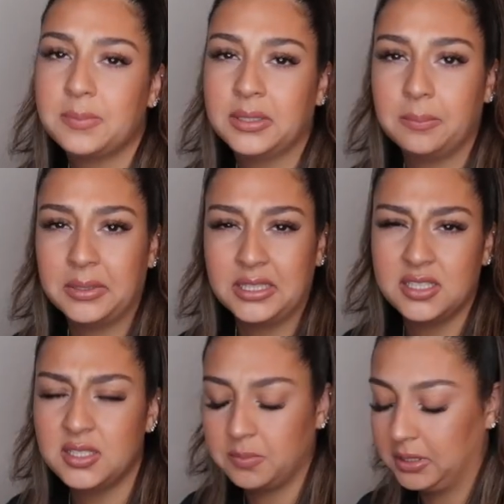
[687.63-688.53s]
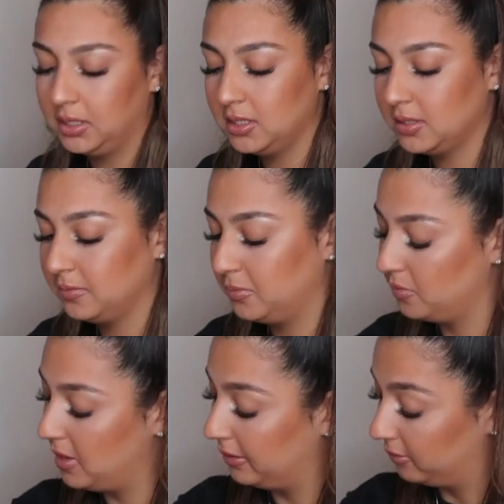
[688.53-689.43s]
Belize?
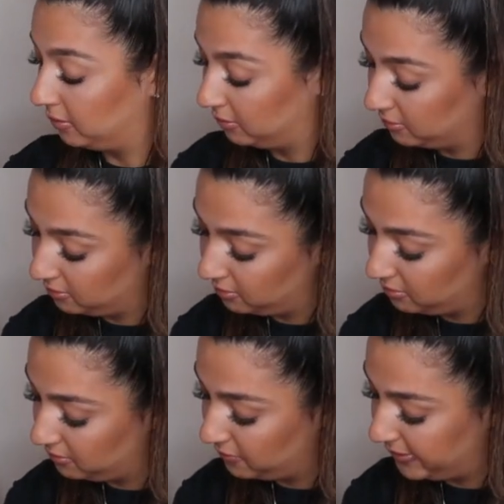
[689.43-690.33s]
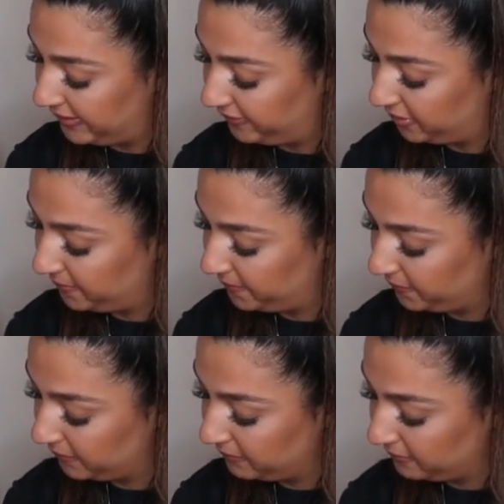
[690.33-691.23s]
I don't know. Whatever.
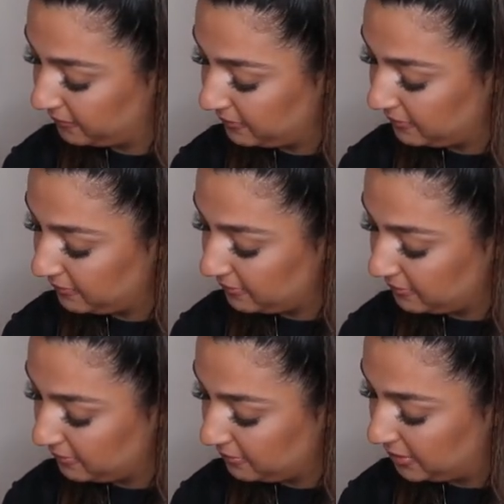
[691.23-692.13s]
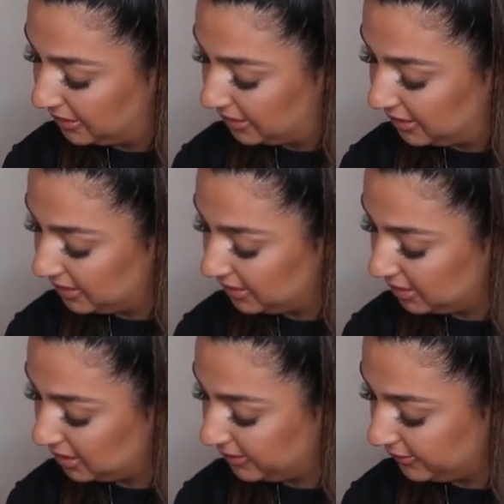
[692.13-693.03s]
But this
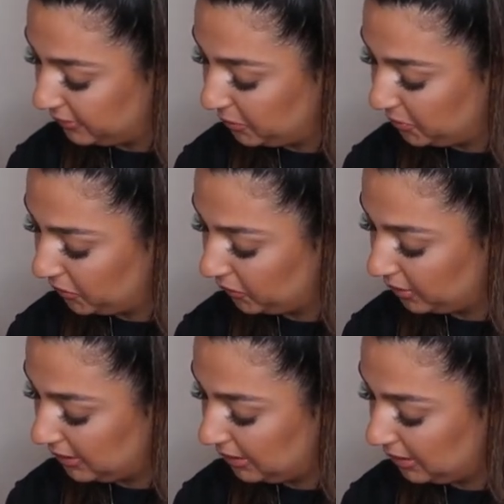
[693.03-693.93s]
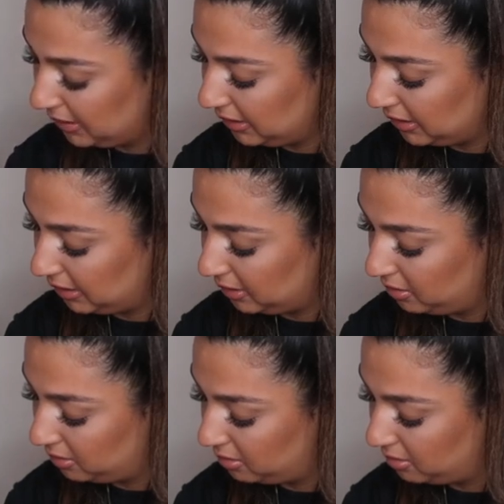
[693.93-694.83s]
is so pretty.
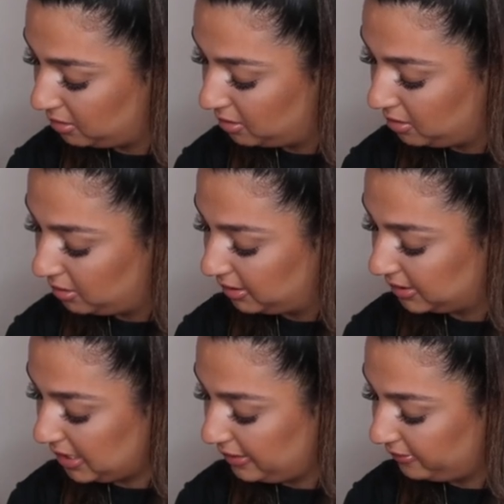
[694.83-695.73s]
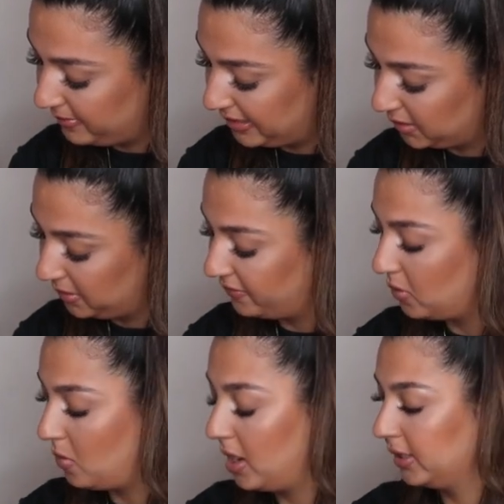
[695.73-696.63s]
This kind of reminds me of
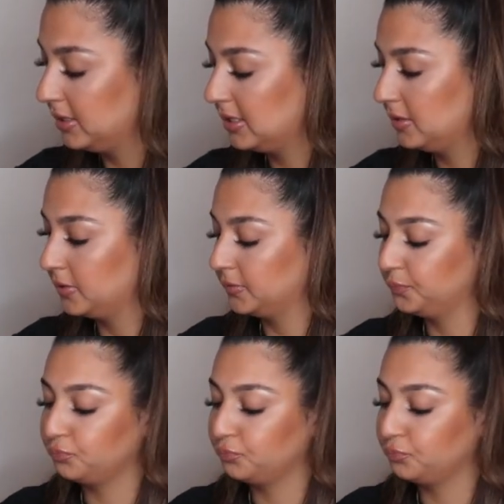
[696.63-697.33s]
a wine too.